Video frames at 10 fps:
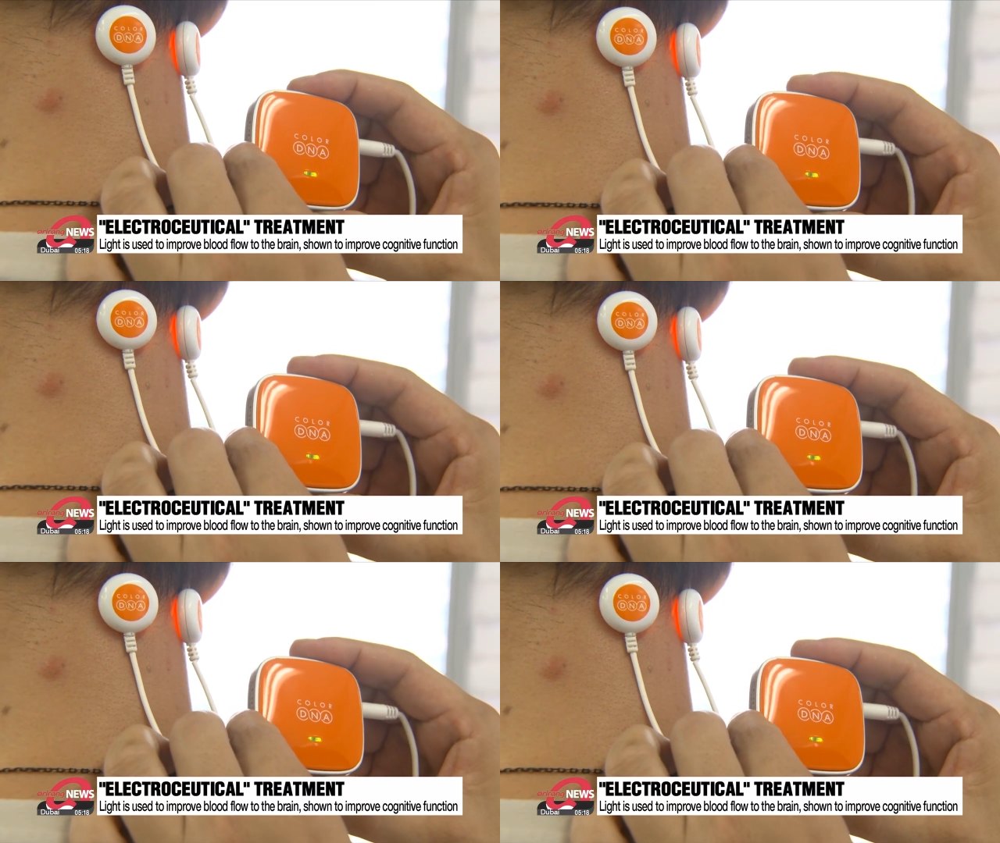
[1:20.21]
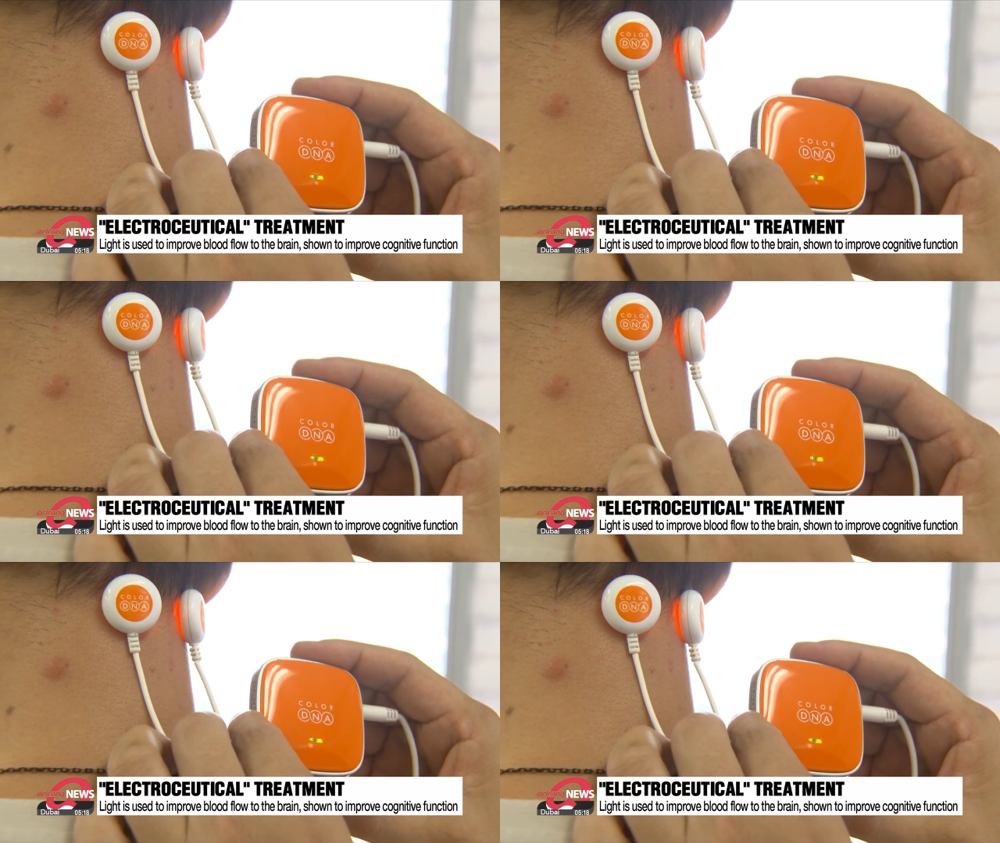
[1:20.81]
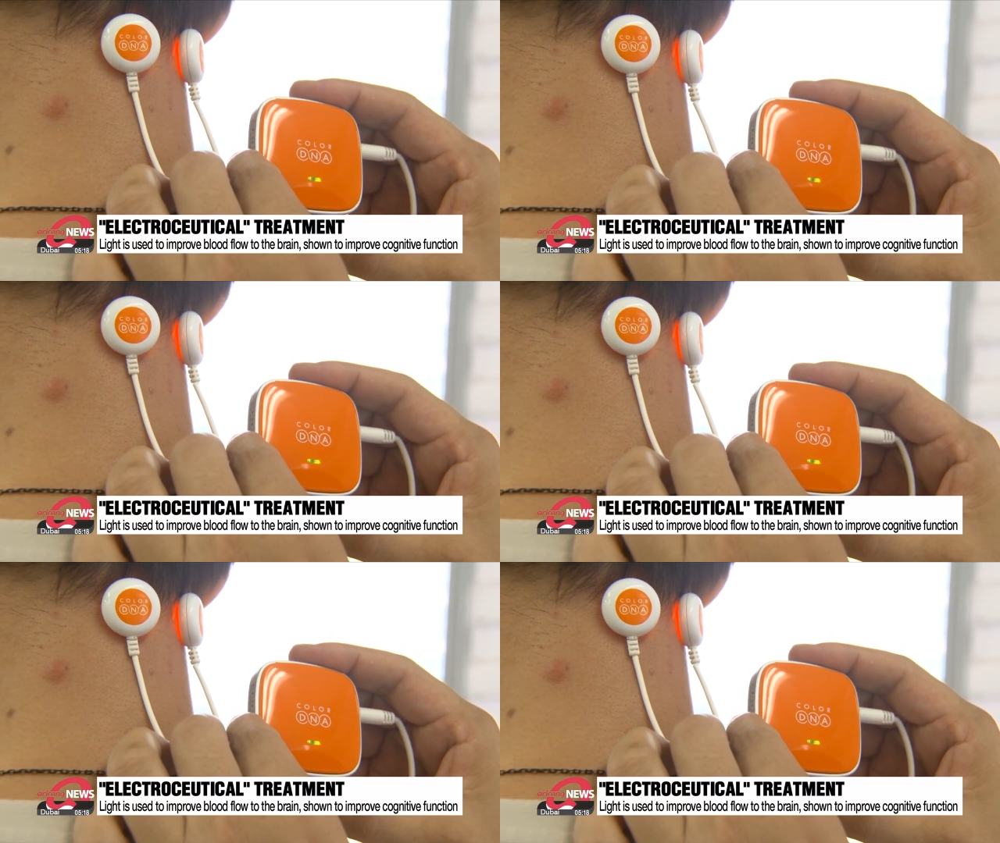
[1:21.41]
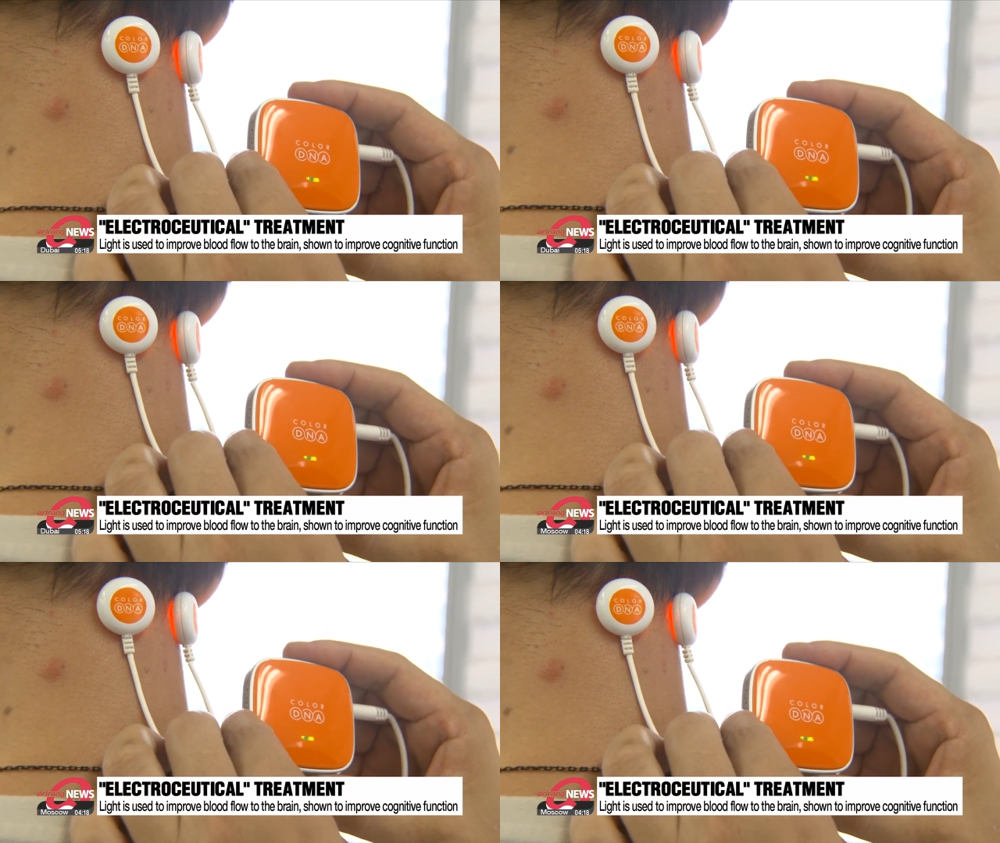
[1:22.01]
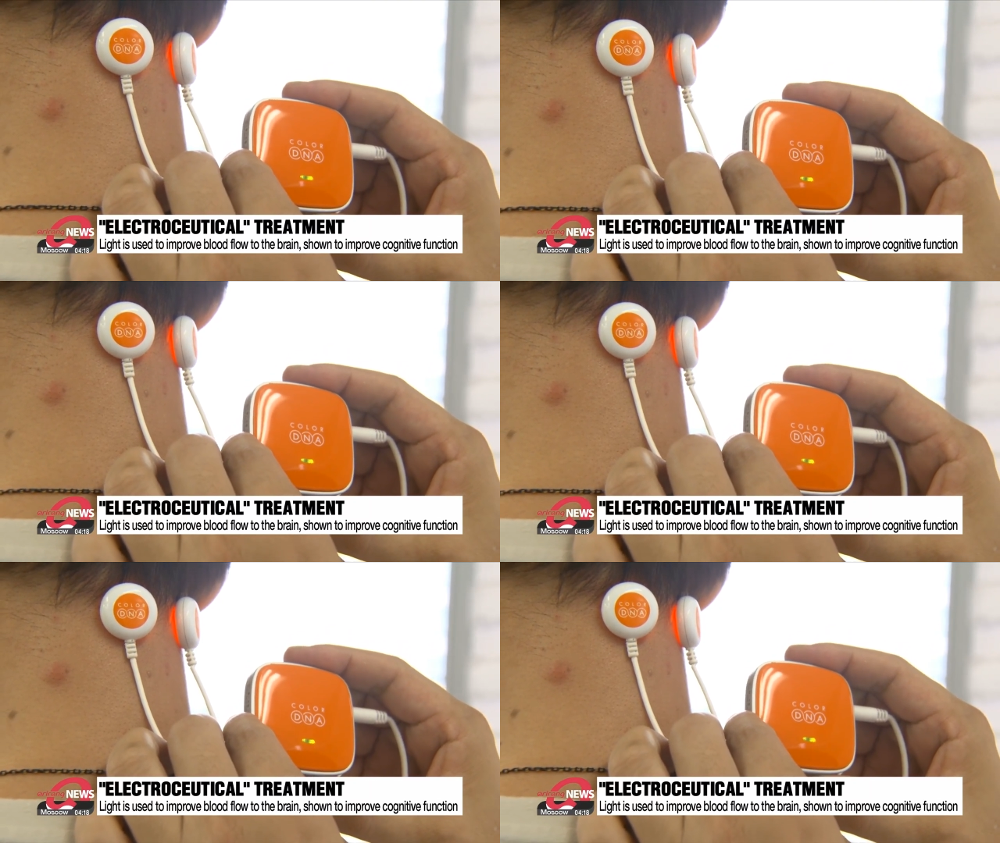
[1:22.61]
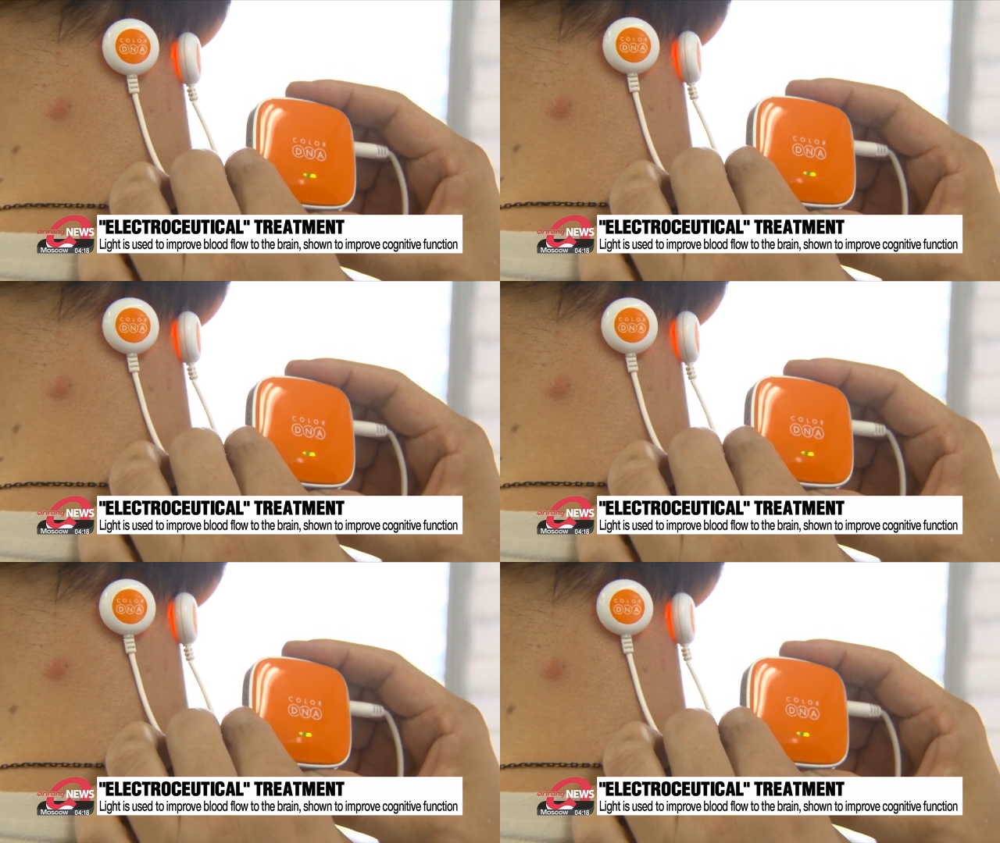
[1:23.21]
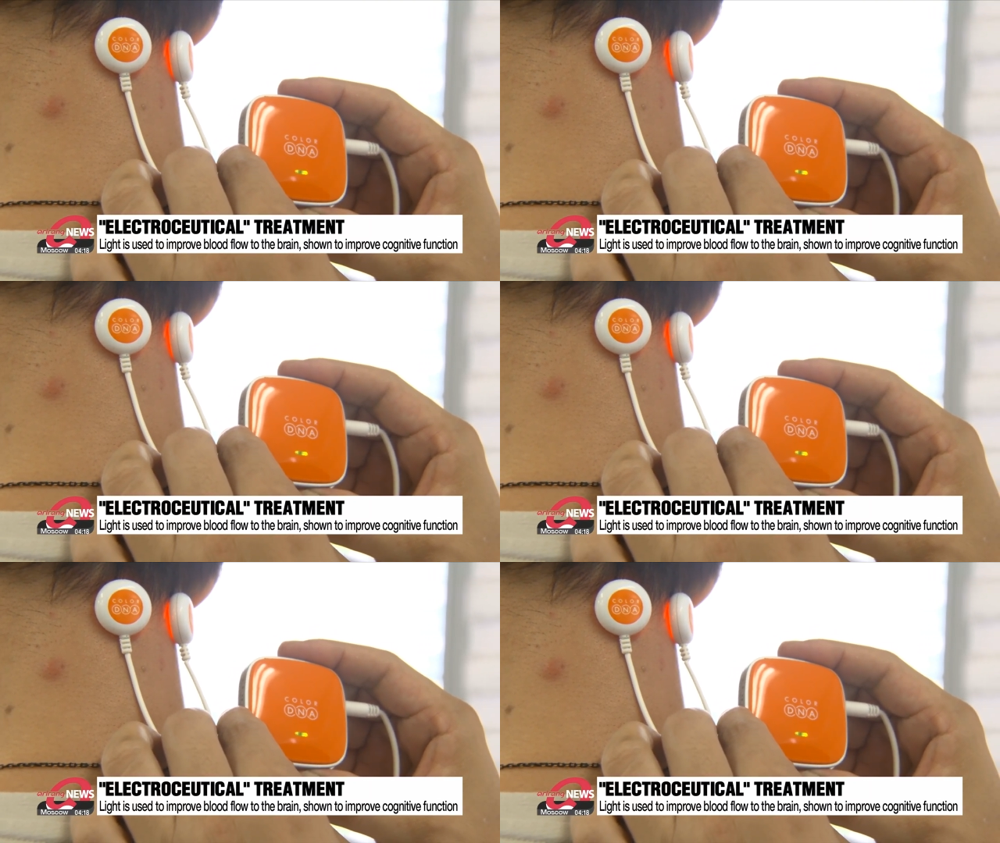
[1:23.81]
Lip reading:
No face is visible, so there are no lips to read.